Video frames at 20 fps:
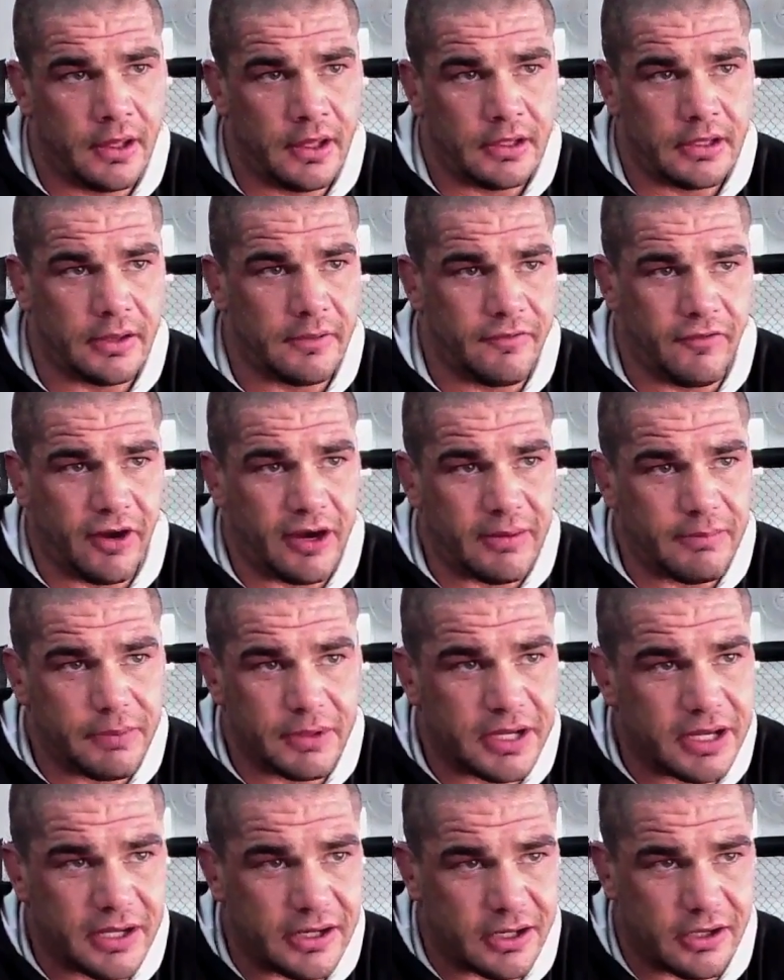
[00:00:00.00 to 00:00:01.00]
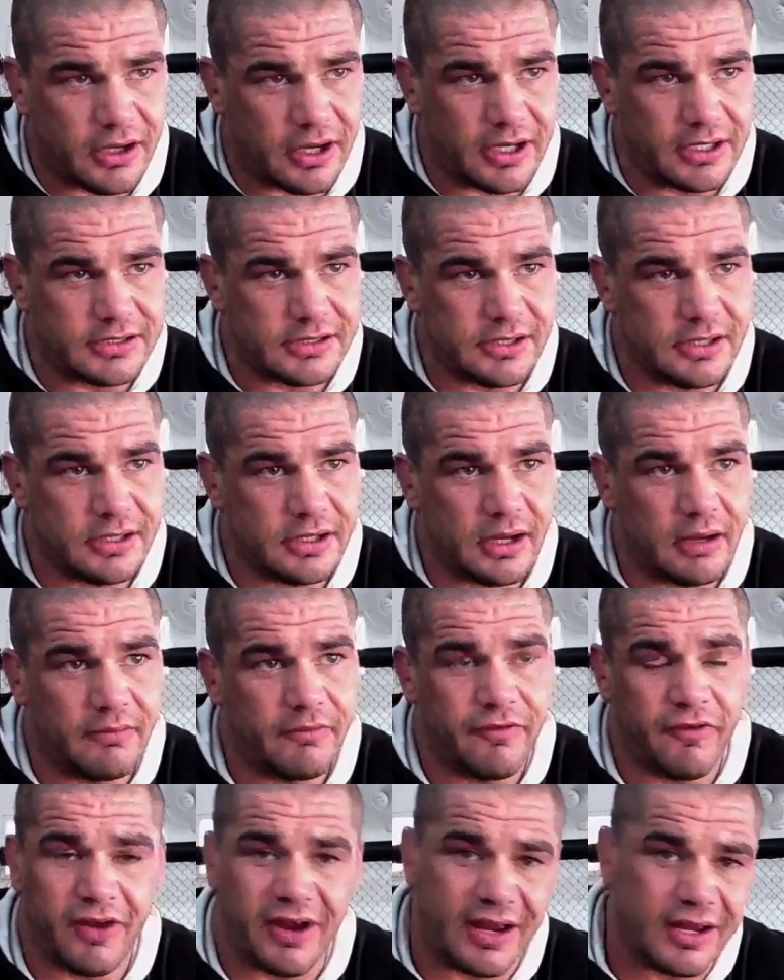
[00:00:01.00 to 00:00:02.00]
They're fighting beginner guys. I'm
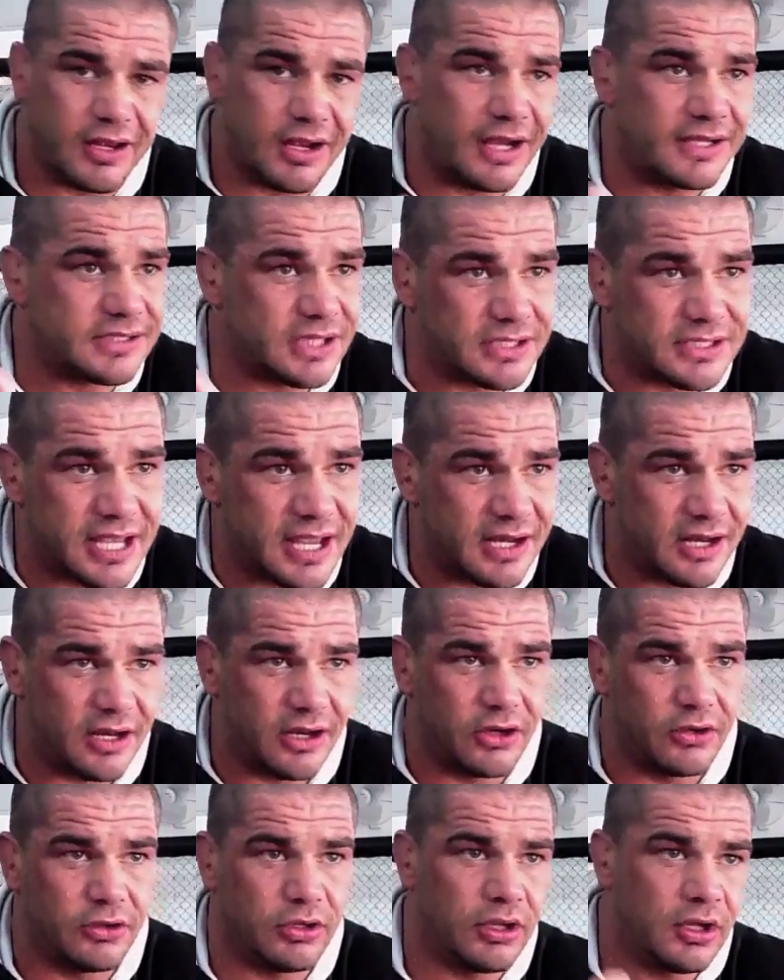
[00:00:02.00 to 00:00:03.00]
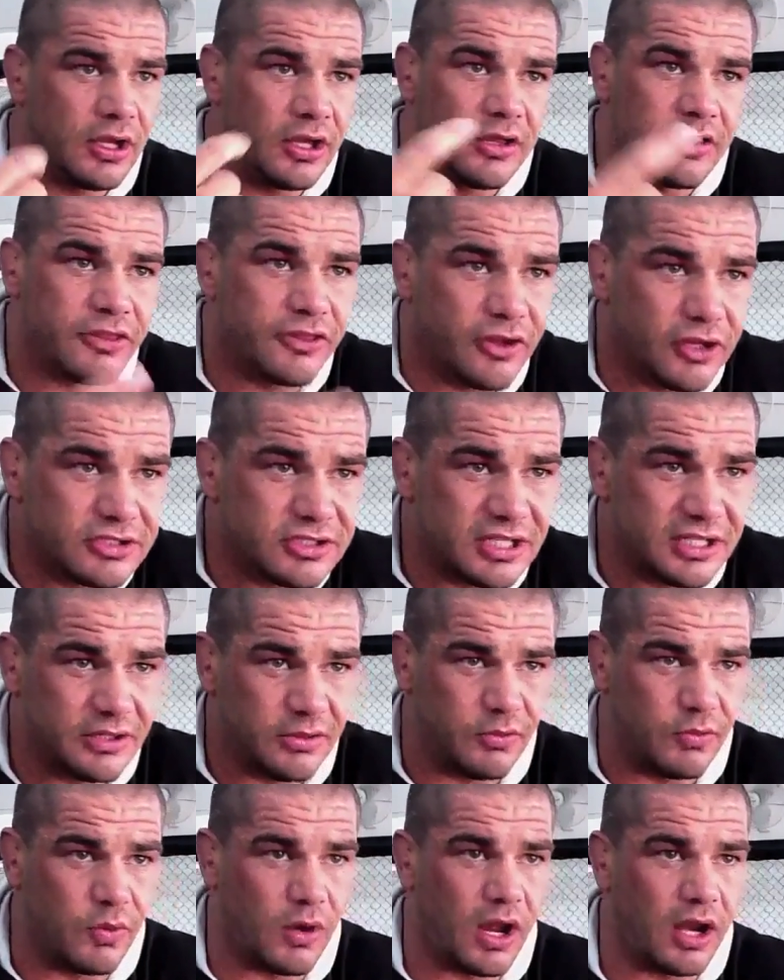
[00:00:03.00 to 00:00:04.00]
fighting guys at 10-0,
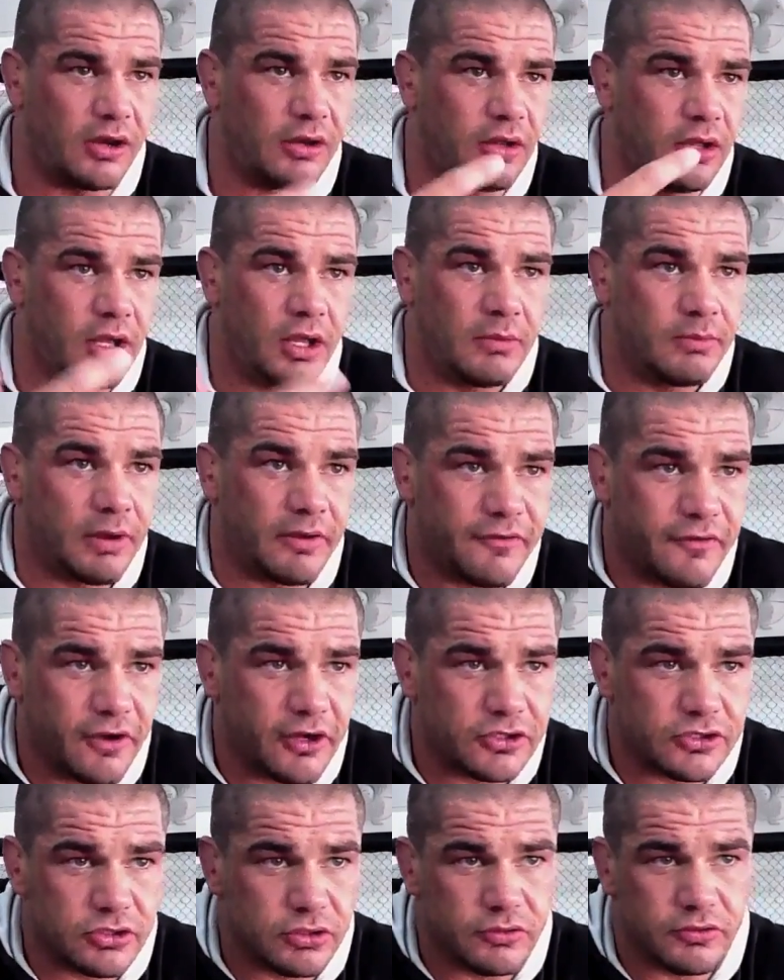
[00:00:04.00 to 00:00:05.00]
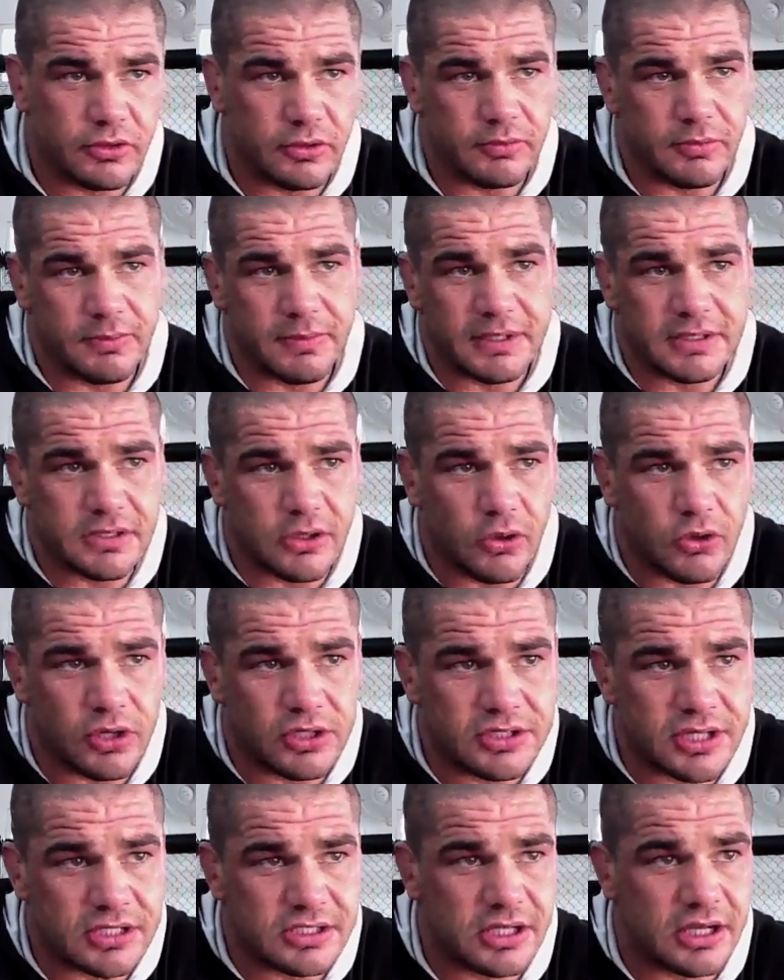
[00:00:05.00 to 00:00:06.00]
13-1. My first two, it means the
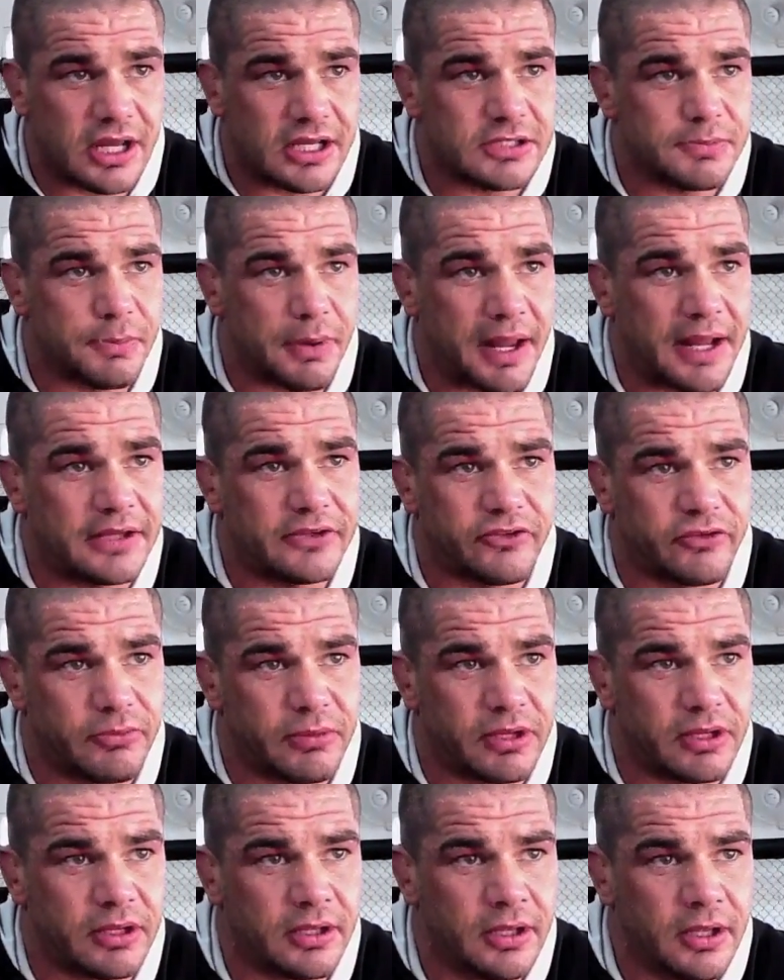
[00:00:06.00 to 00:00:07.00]
organisation has plans for me.